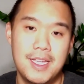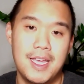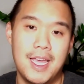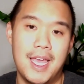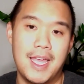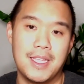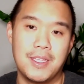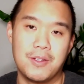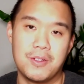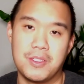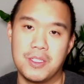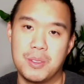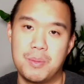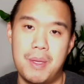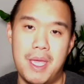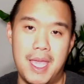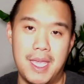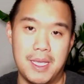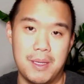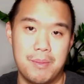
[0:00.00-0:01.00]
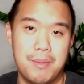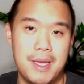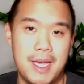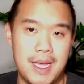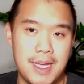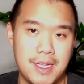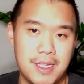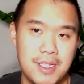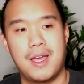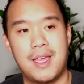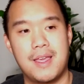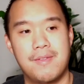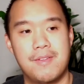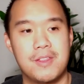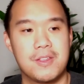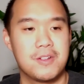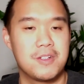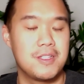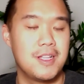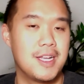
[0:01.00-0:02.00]
and you're just paying it back. I have
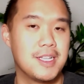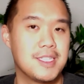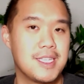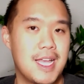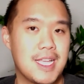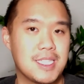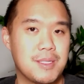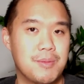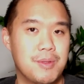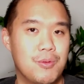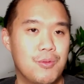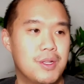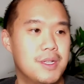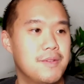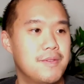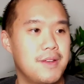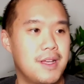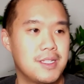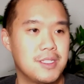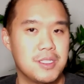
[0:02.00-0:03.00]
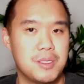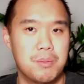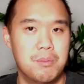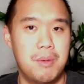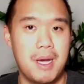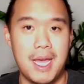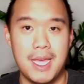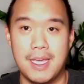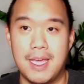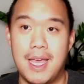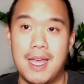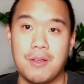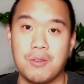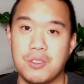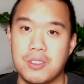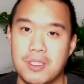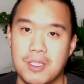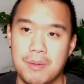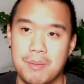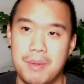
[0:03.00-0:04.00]
other clients asking me, what if I just buy
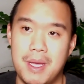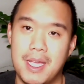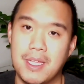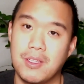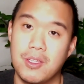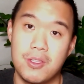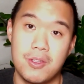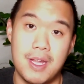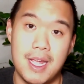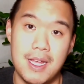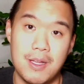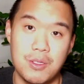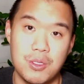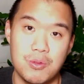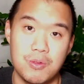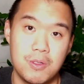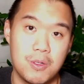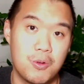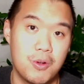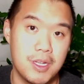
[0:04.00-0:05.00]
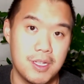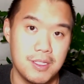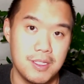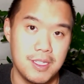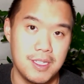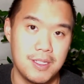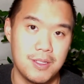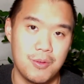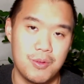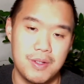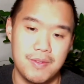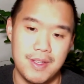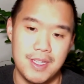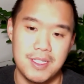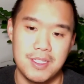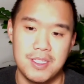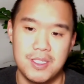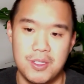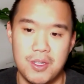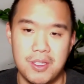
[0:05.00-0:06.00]
another house real quickly? What if I
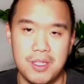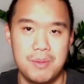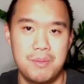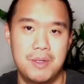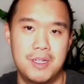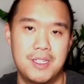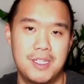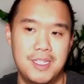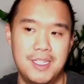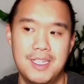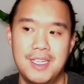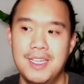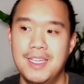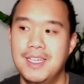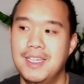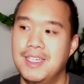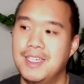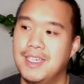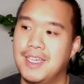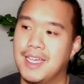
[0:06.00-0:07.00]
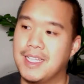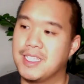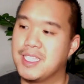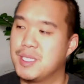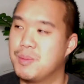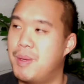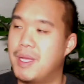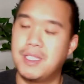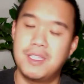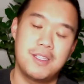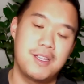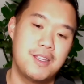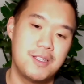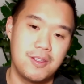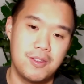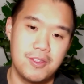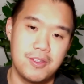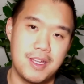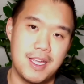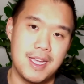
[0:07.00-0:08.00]
just took the money and spent it on
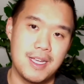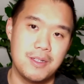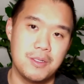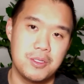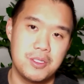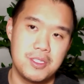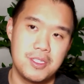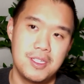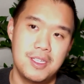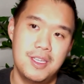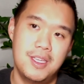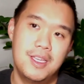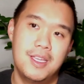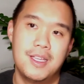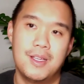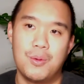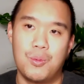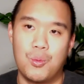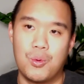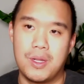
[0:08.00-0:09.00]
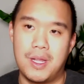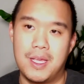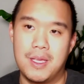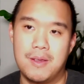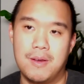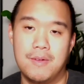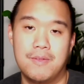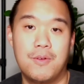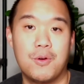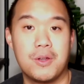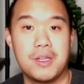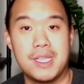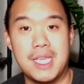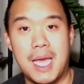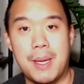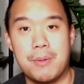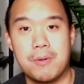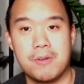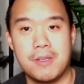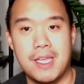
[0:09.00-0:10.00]
another house? Would I avoid
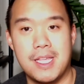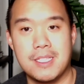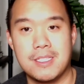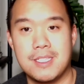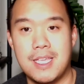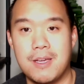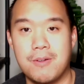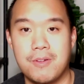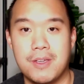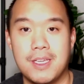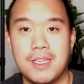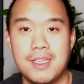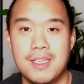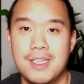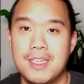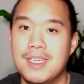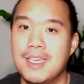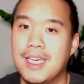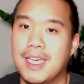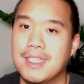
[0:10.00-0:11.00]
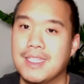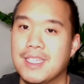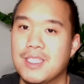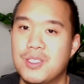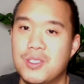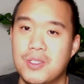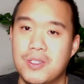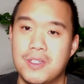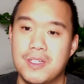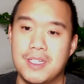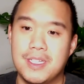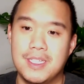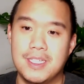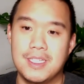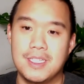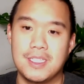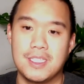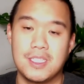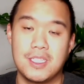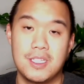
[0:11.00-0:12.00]
capital gains that way? And the answer
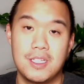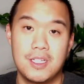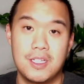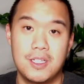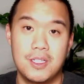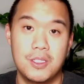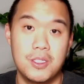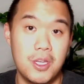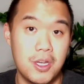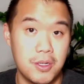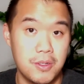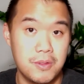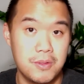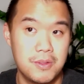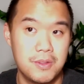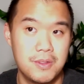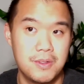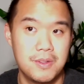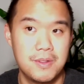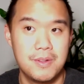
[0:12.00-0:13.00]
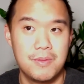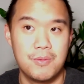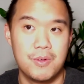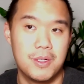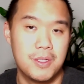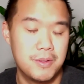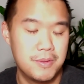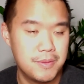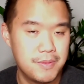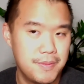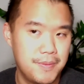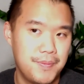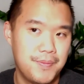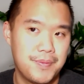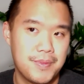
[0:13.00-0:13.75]
is no. Well,